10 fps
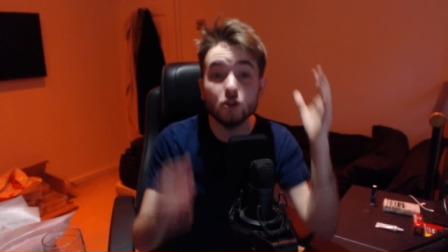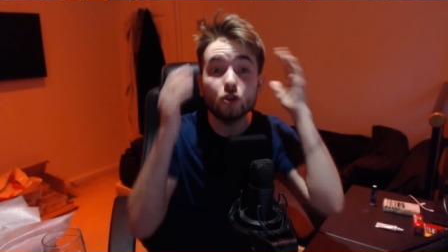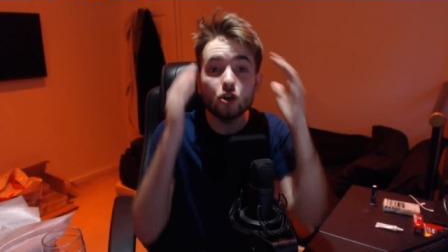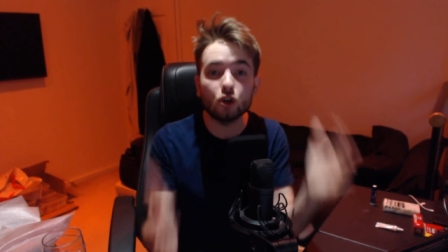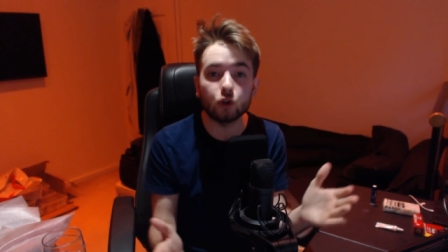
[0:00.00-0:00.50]

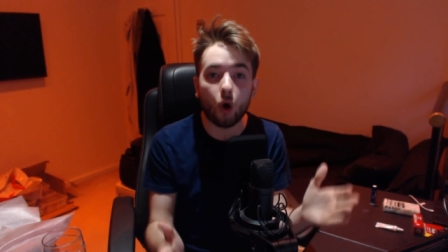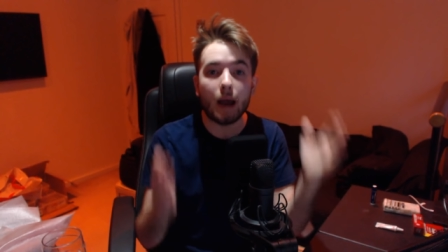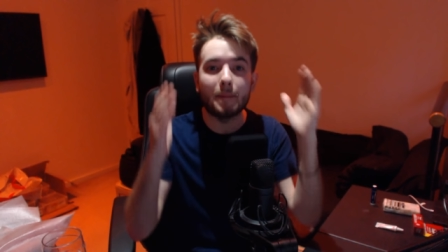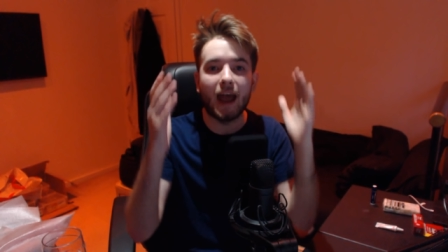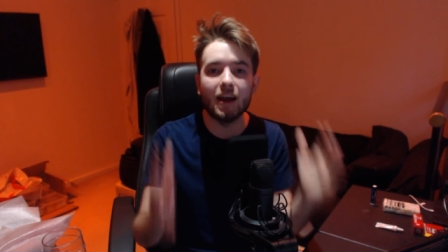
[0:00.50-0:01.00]
You can
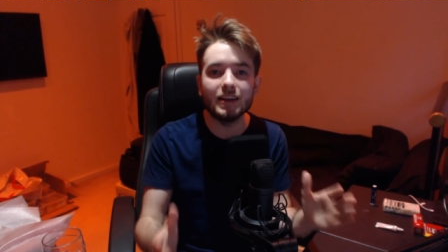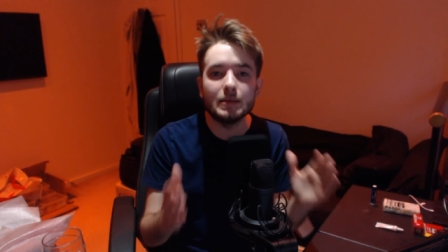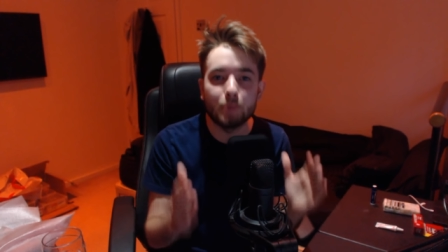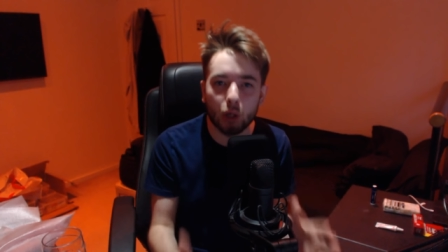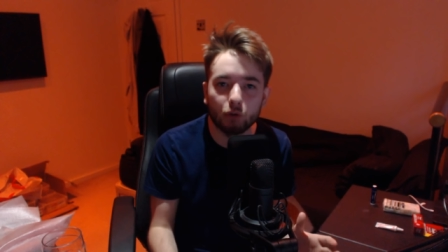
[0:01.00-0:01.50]
climb
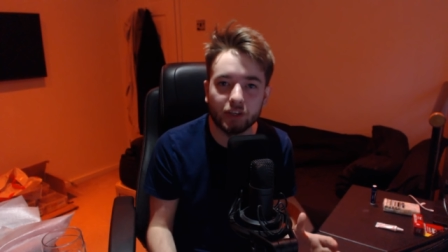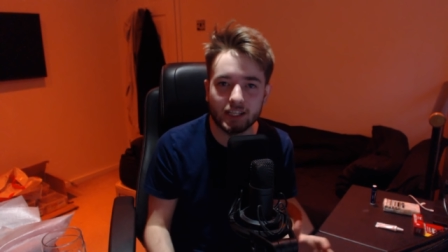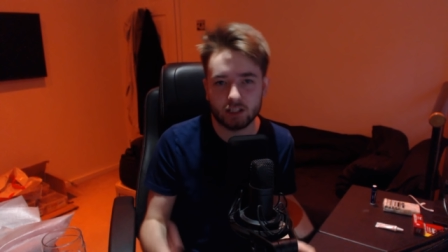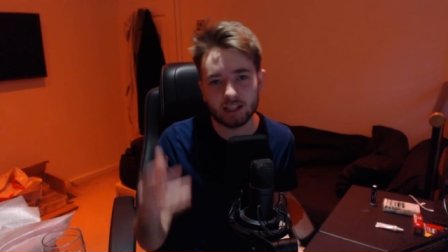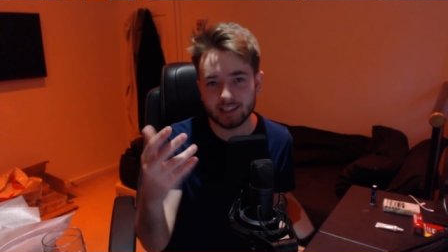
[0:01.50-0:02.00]
any
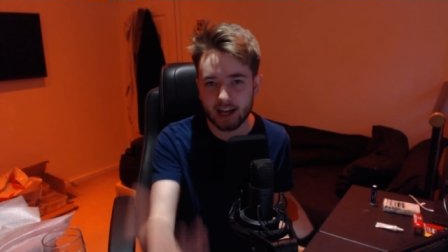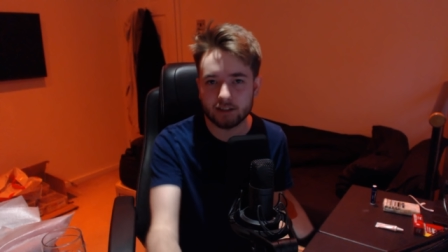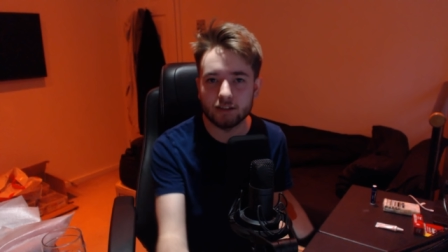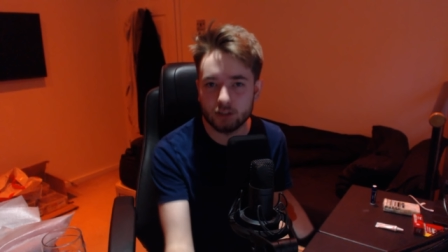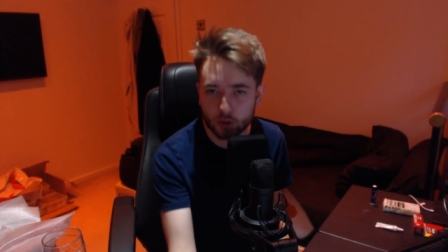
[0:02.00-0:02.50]
building. It's like
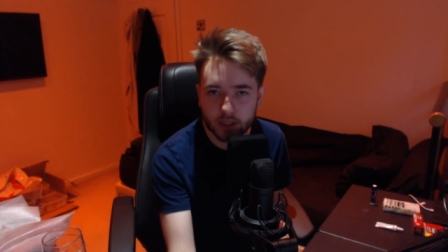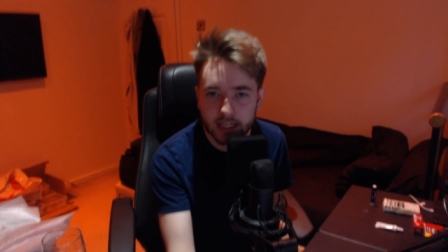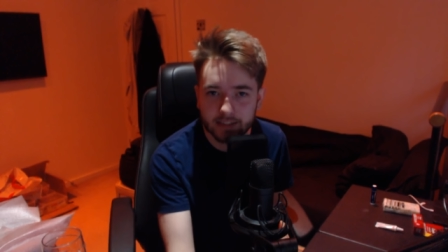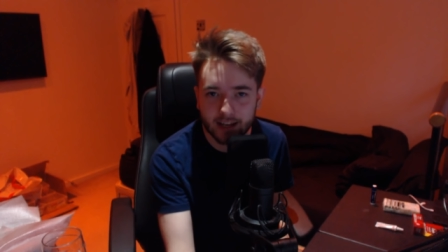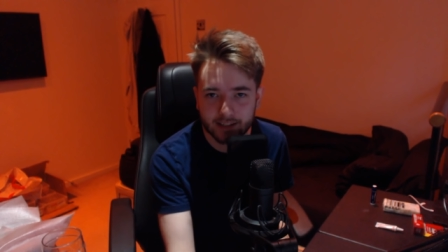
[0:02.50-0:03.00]
Assassin's
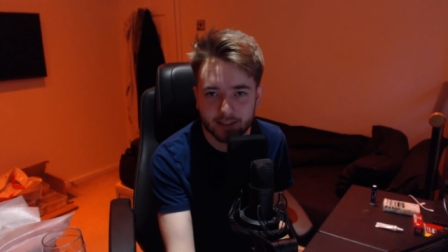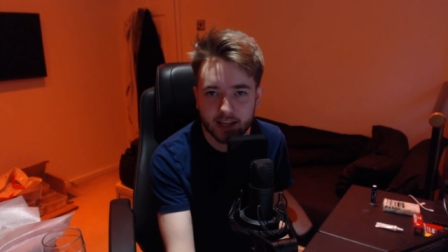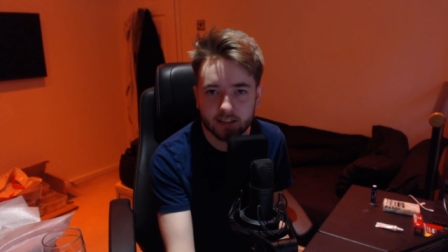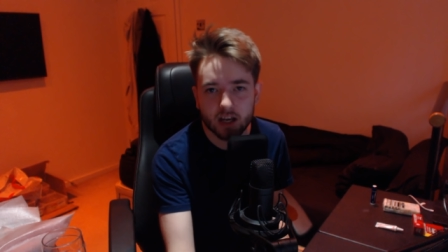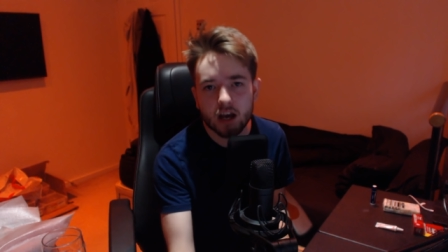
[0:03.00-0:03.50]
Creed in that
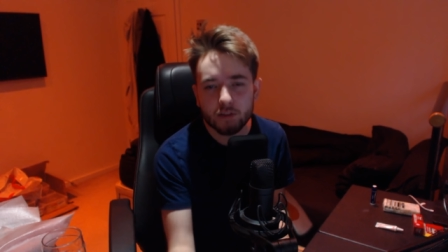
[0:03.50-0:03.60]
sense.